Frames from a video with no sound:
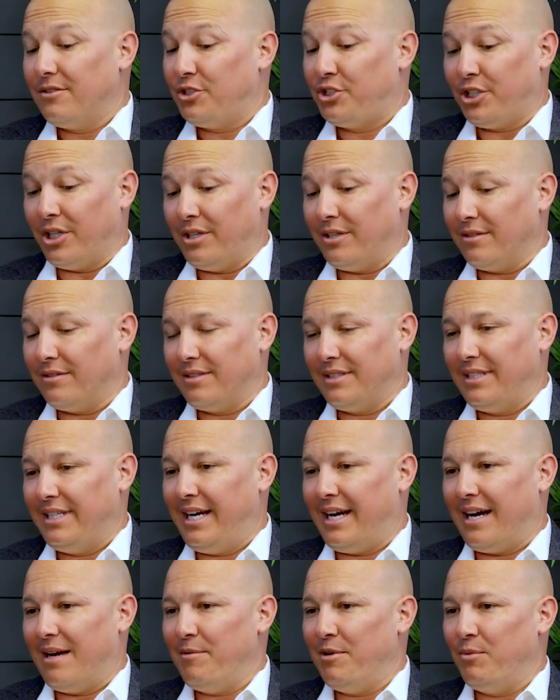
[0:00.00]
Sure.
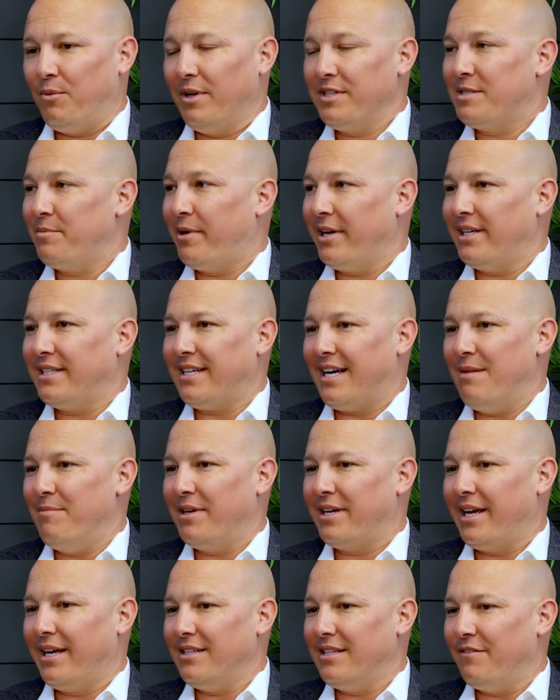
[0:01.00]
Yeah. I mean, once upon a time,
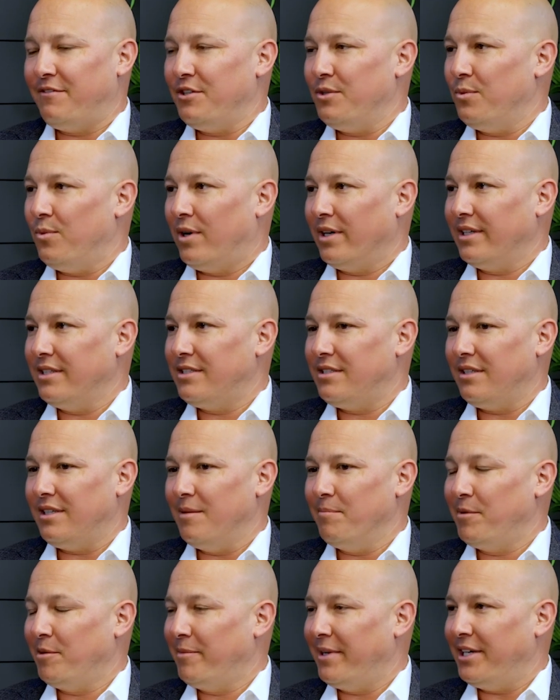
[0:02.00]
again, if you wanted to
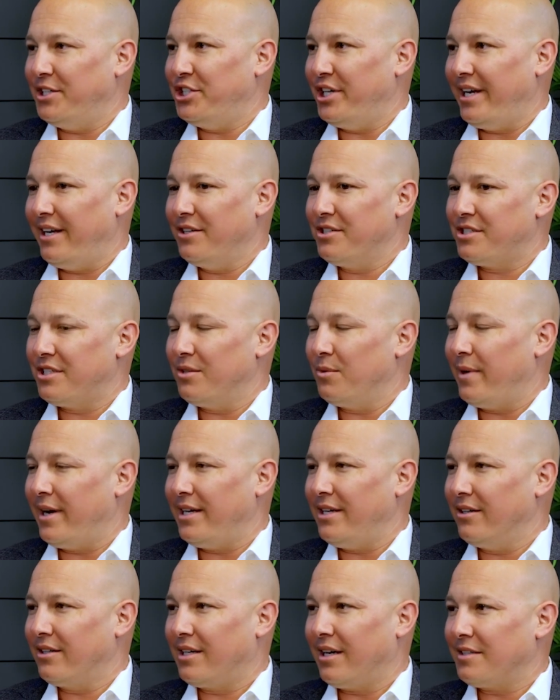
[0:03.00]
implement a change to the
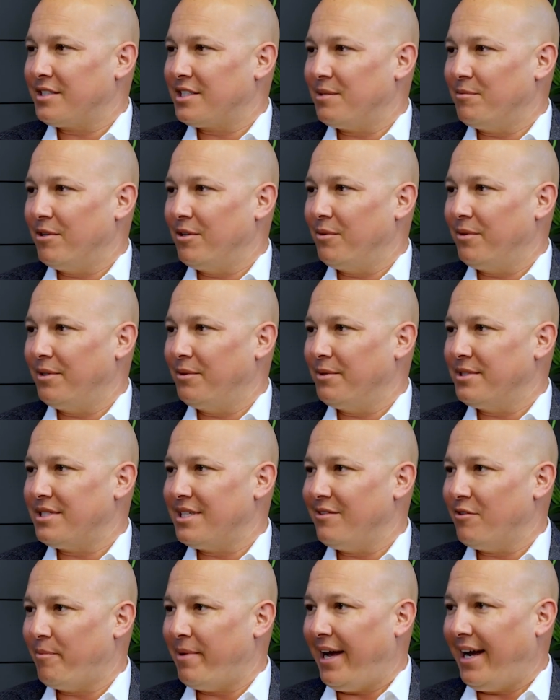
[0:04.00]
way your customer would
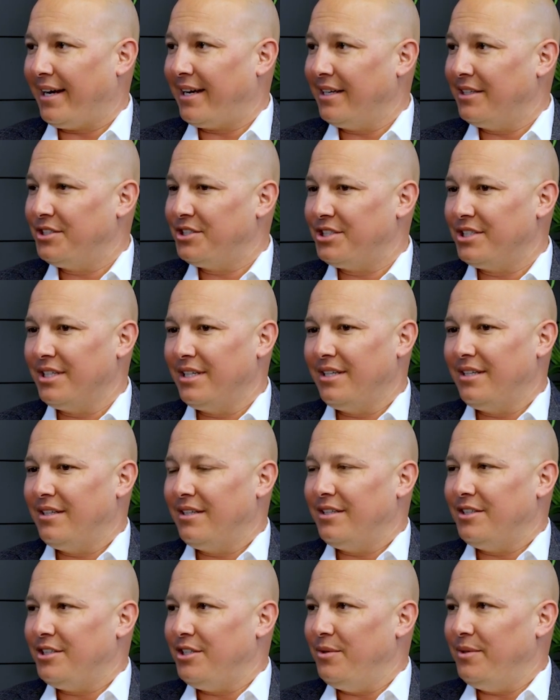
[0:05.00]
receive a package,
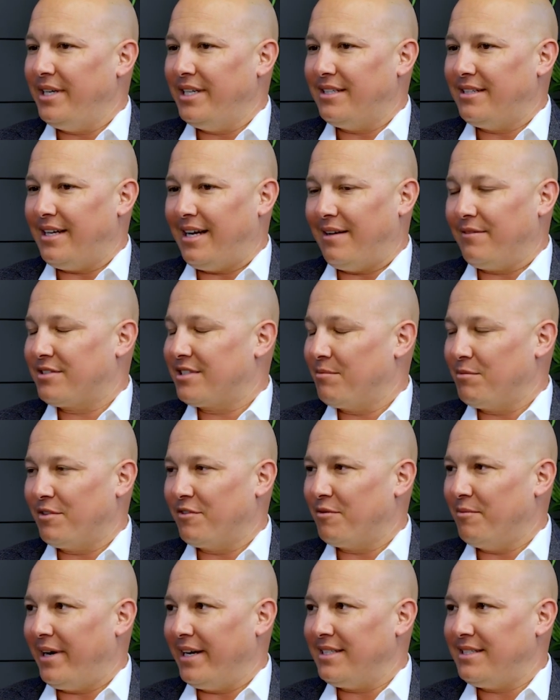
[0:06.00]
you needed to have someone
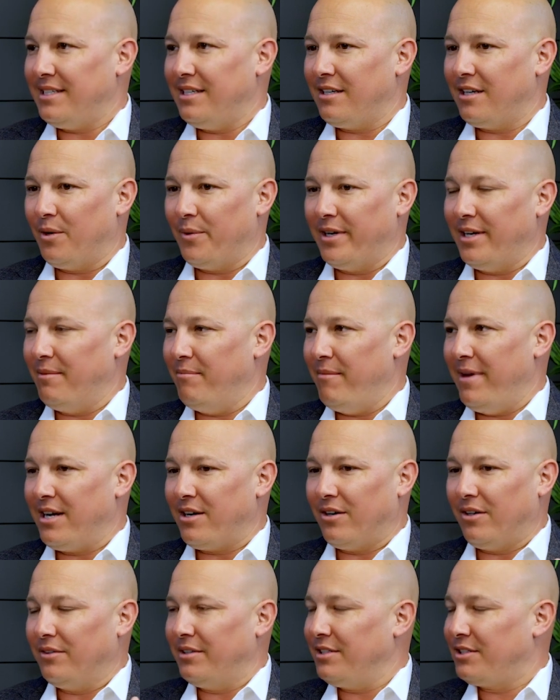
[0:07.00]
from IT go in and
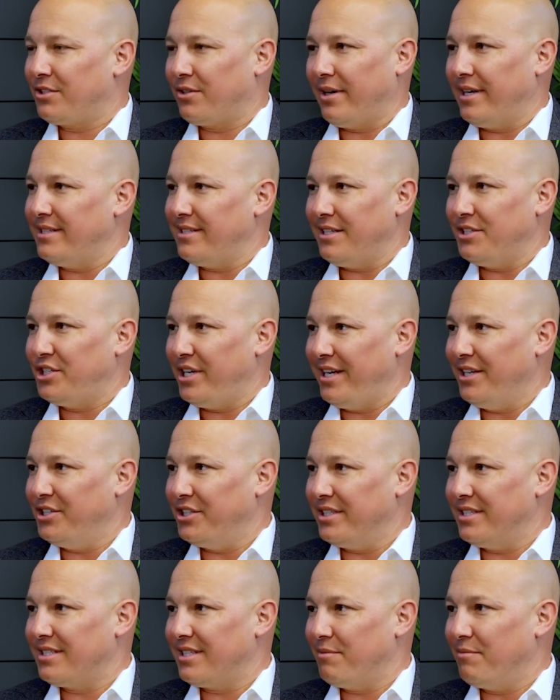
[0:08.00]
make all these crazy
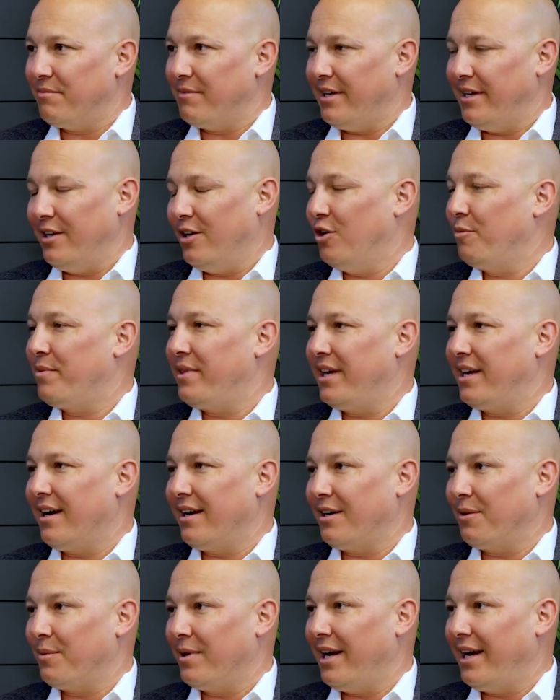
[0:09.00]
changes and hope they
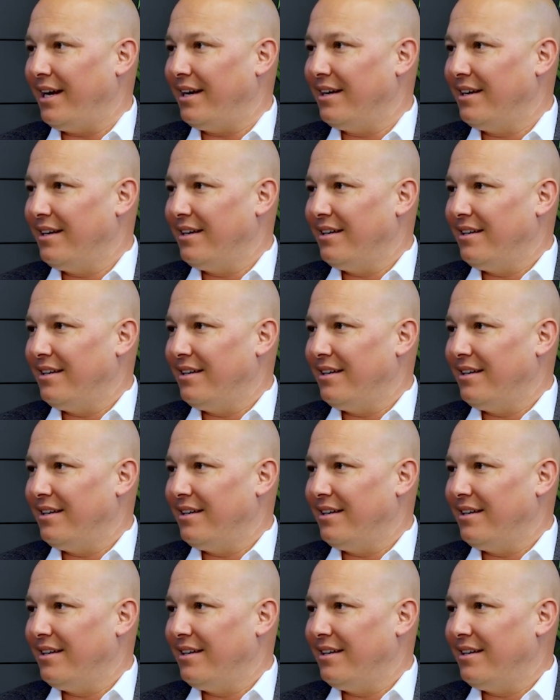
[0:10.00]
got it right.